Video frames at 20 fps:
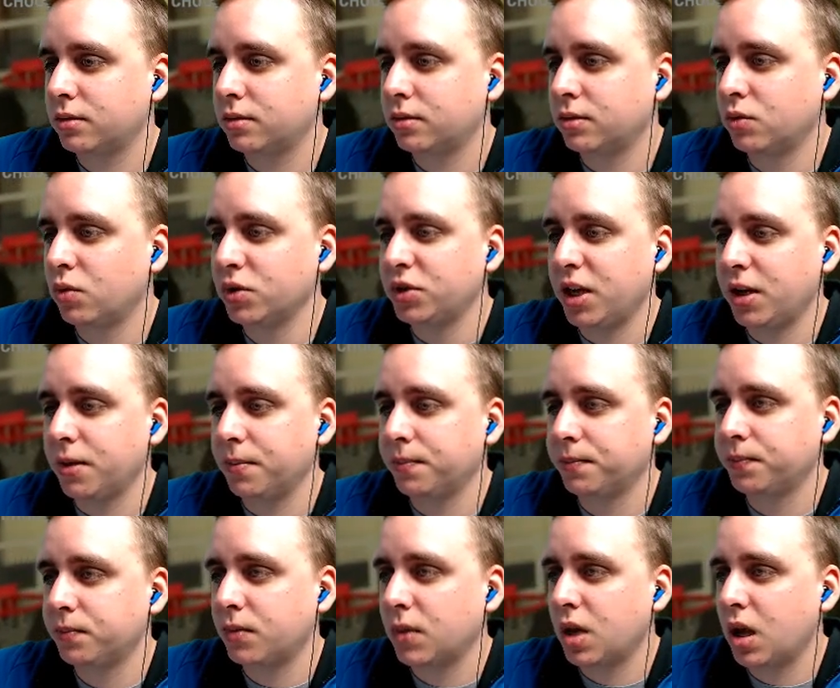We'll see.
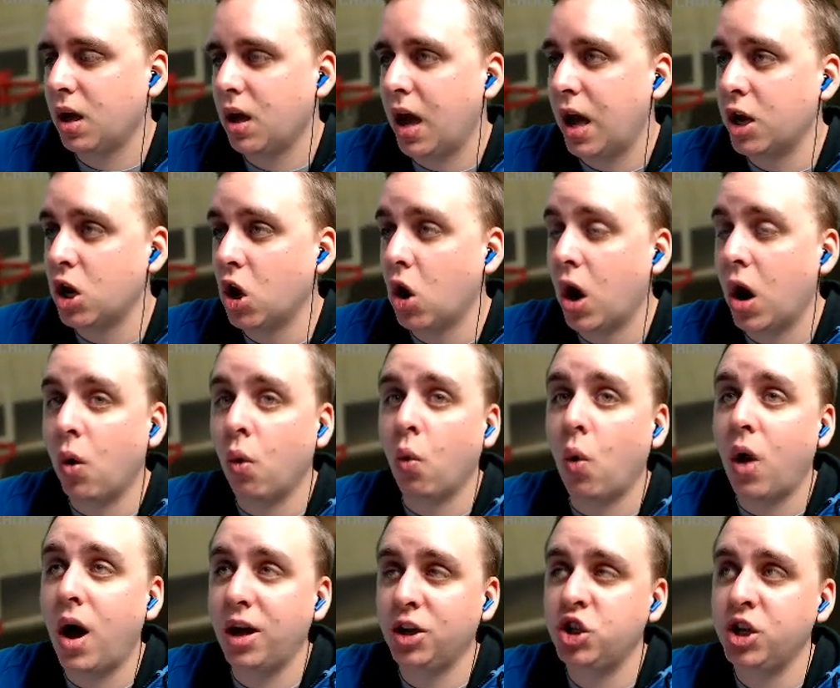I know
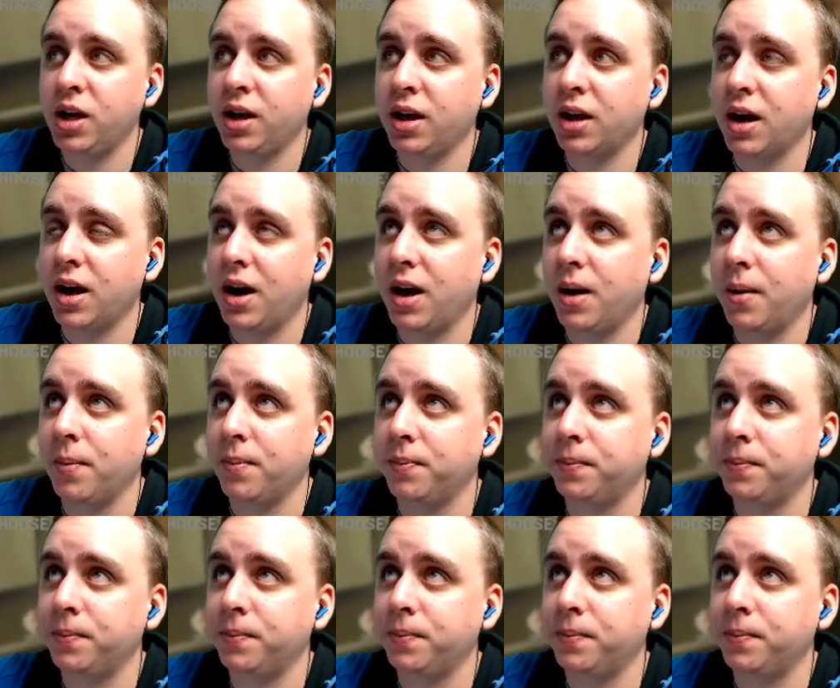watching, I